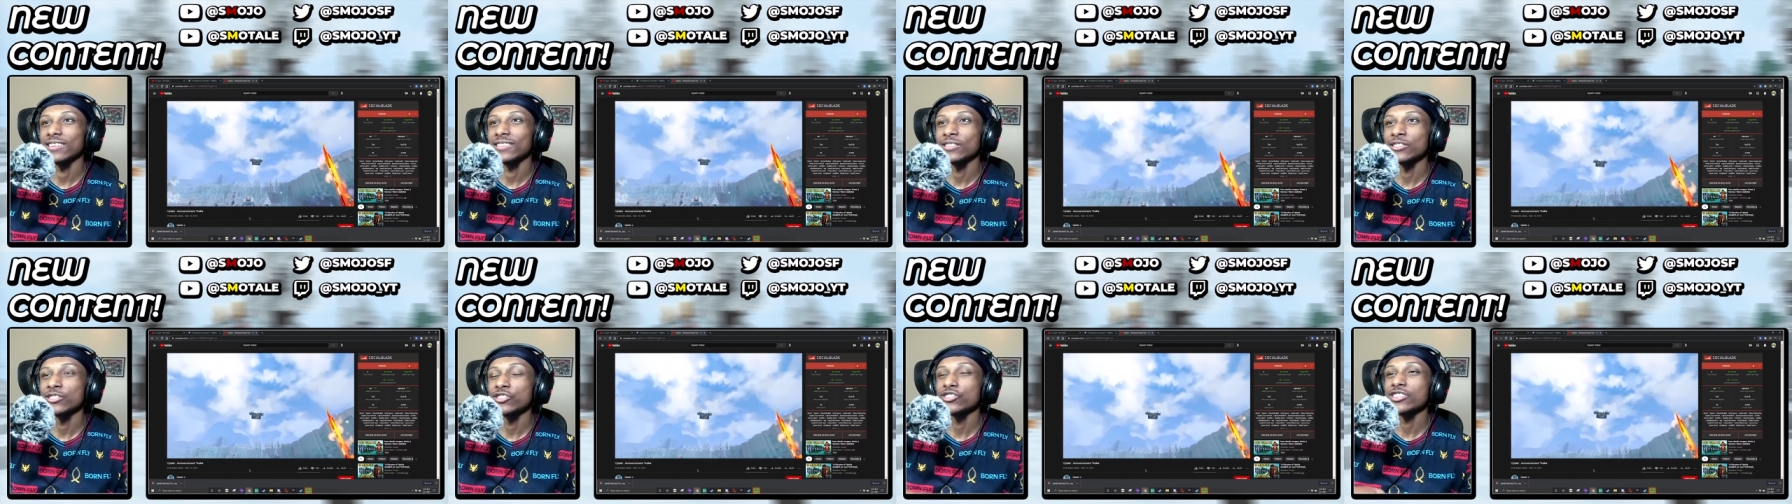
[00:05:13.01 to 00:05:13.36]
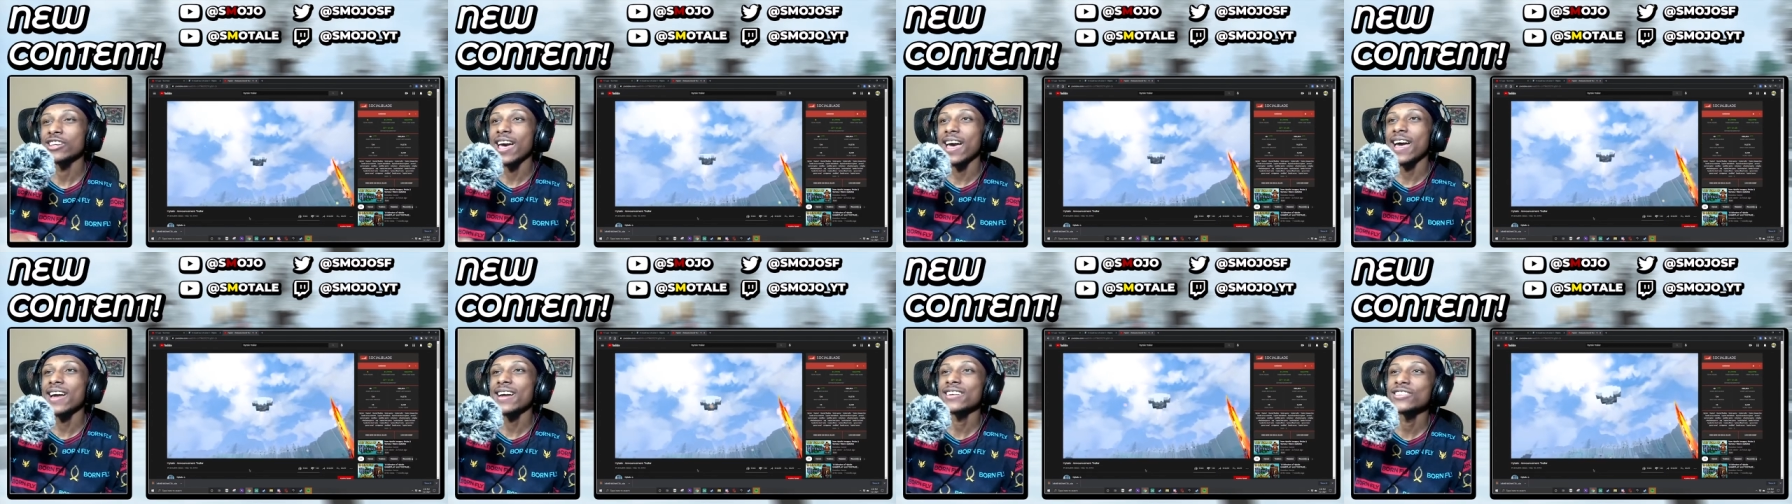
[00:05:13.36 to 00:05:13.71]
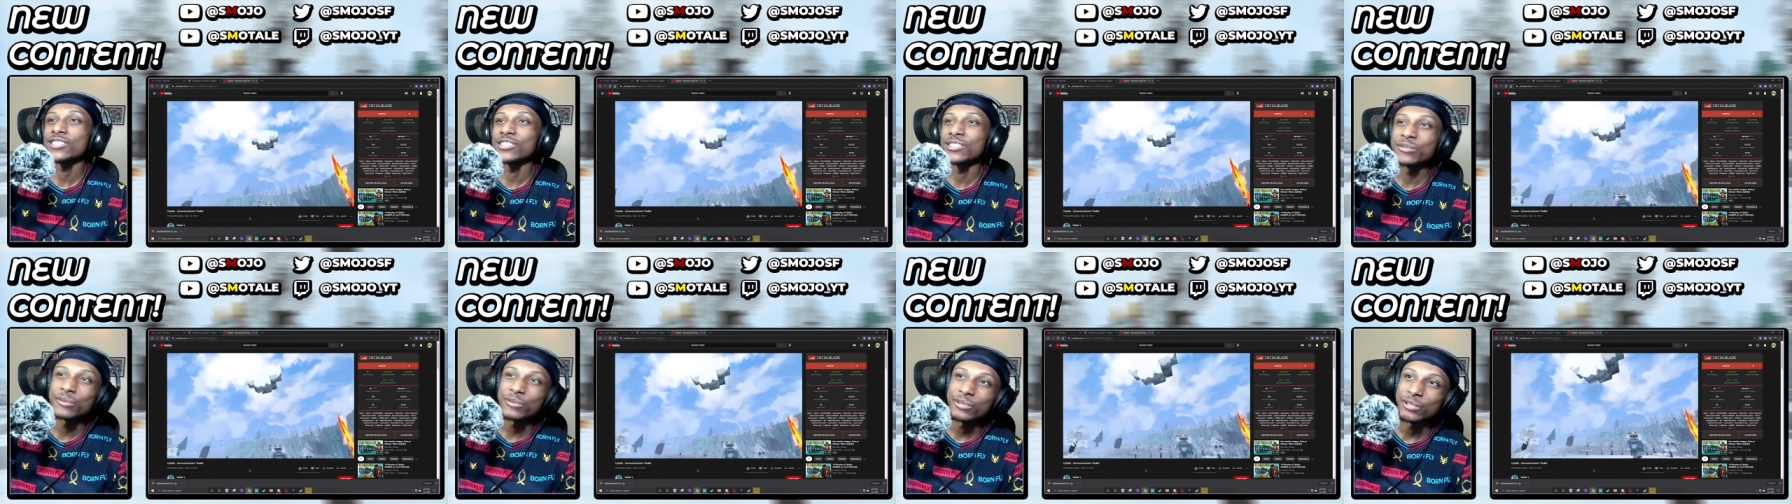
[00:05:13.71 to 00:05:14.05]
which is
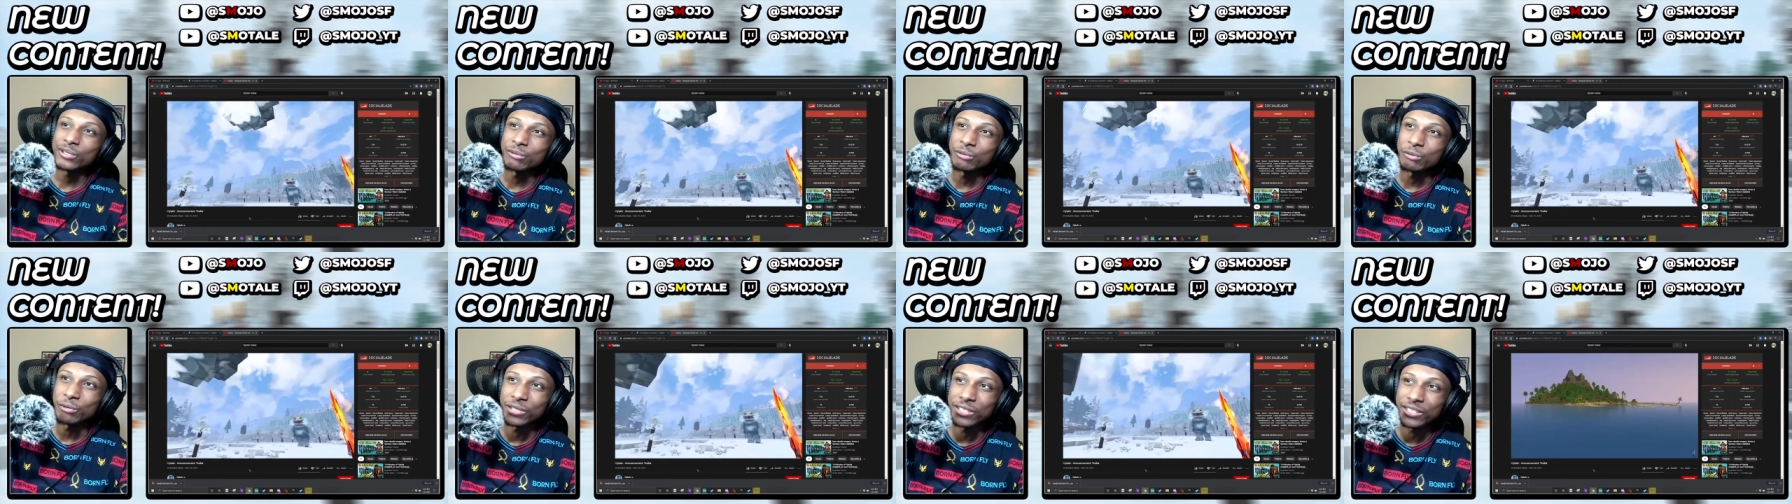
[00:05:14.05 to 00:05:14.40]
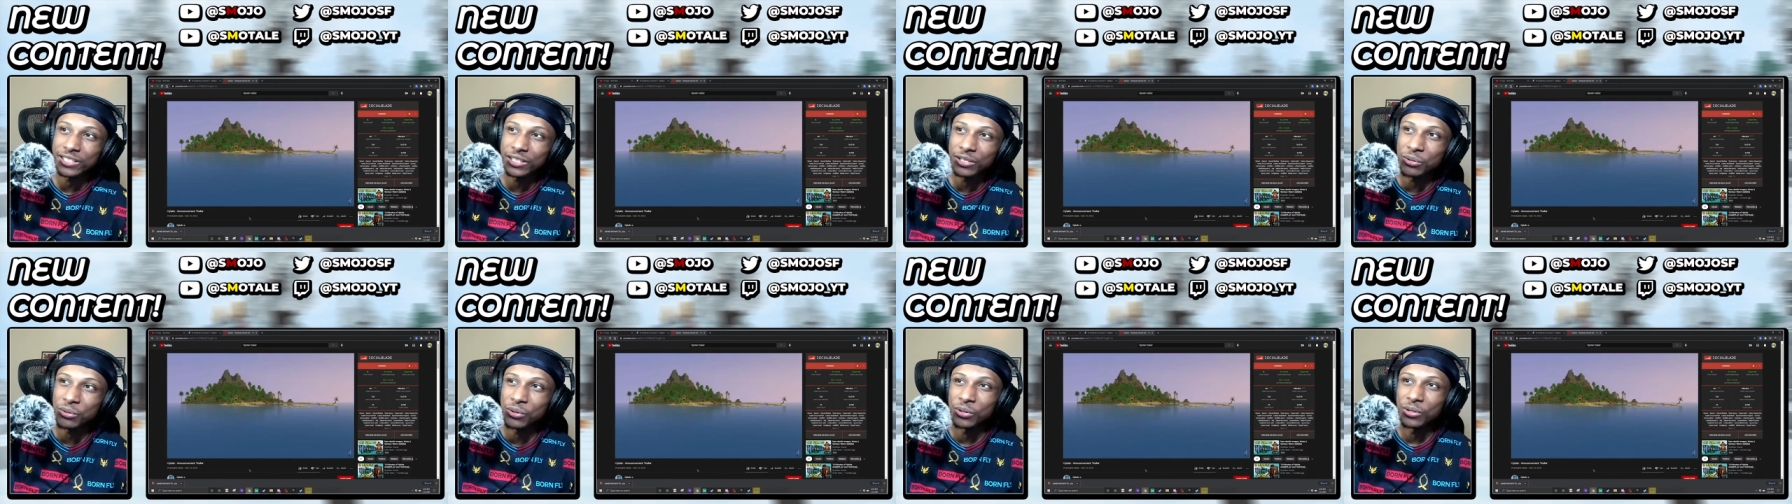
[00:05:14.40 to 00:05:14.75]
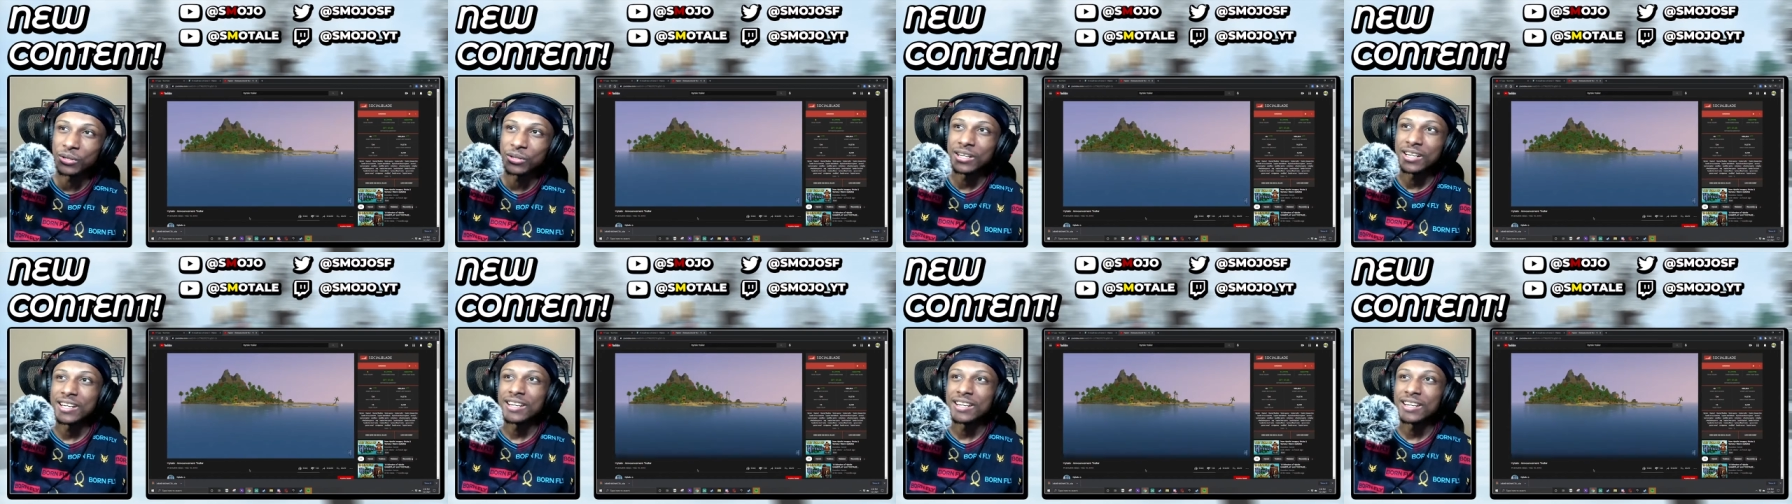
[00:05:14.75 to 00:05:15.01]
actually really, really cool.